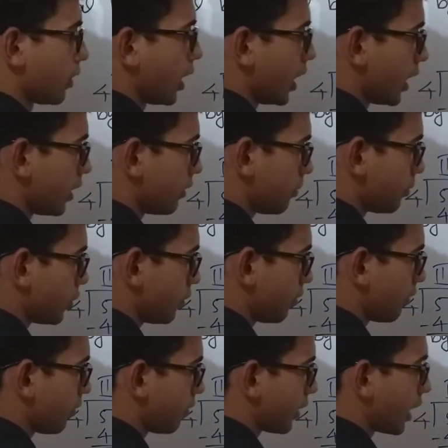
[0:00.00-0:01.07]
and put
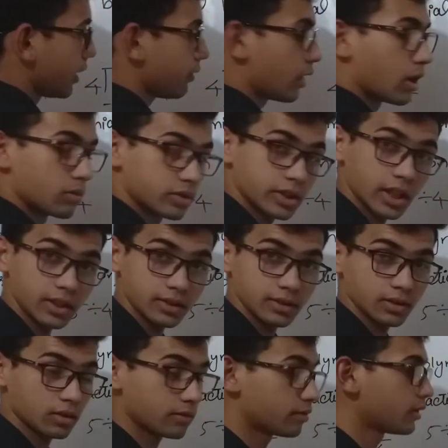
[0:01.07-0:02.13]
5 outside
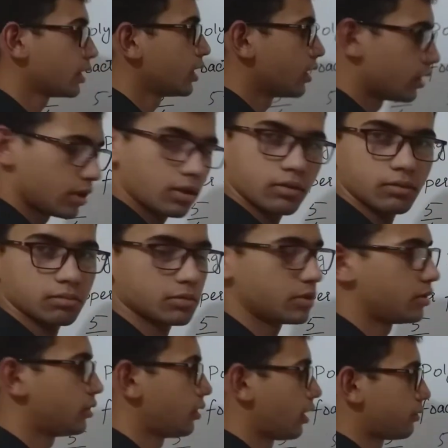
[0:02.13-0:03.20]
of. Now
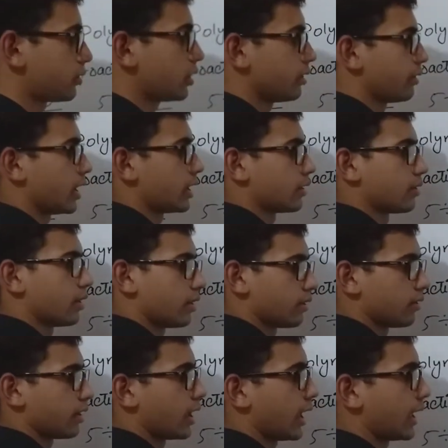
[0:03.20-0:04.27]
you have to divide.
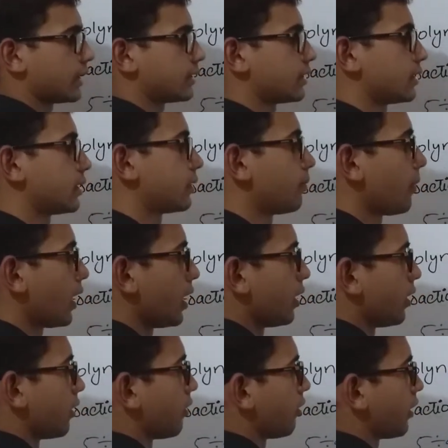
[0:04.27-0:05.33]
As
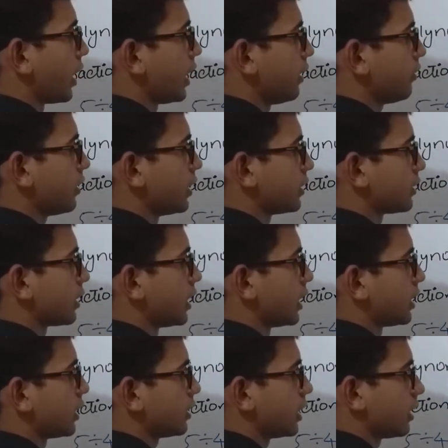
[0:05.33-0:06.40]
5 is
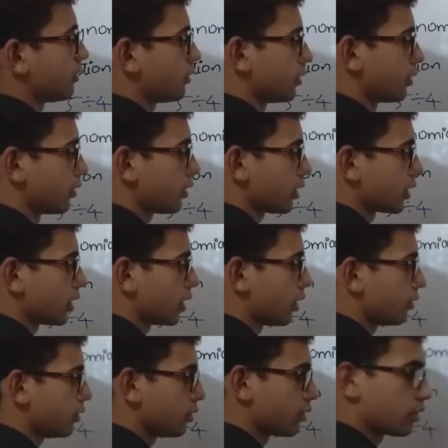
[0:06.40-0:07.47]
greater than 4, now
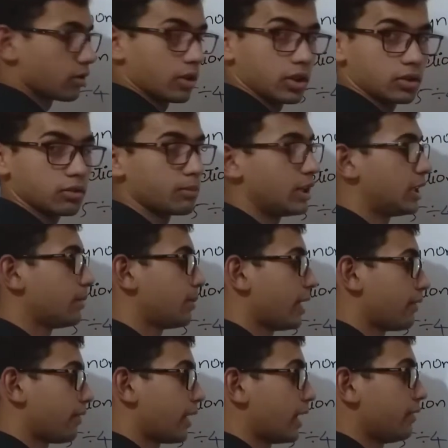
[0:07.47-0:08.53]
you are going to multiply
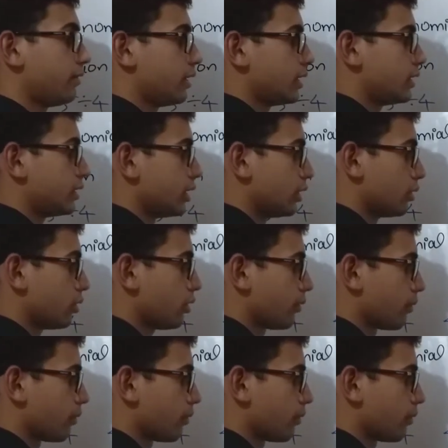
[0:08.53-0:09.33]
5 with 0.